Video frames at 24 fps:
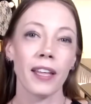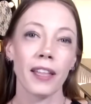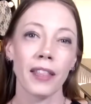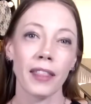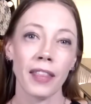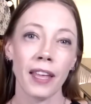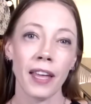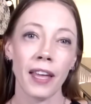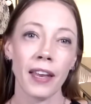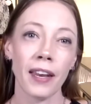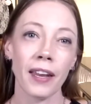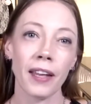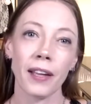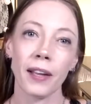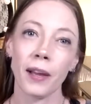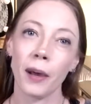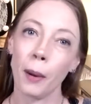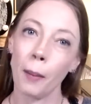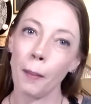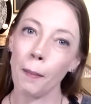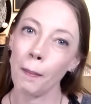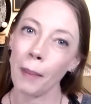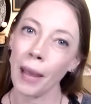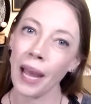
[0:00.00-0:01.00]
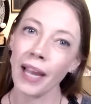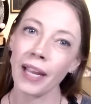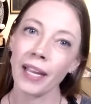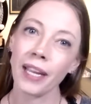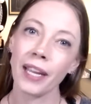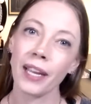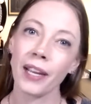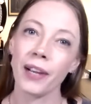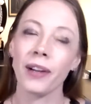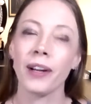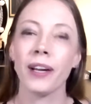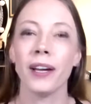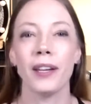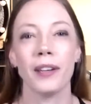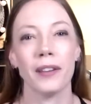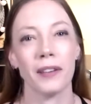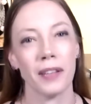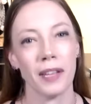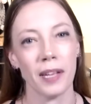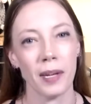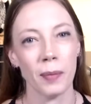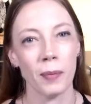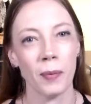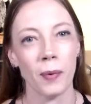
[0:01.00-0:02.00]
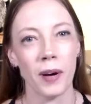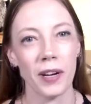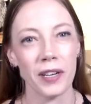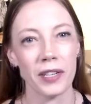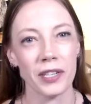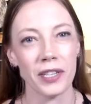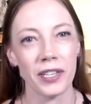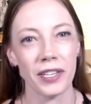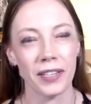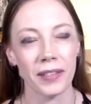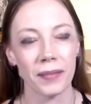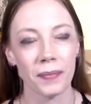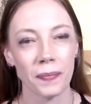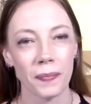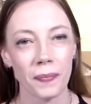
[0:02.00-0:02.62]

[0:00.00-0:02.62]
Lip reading: Then come back here and keep watching.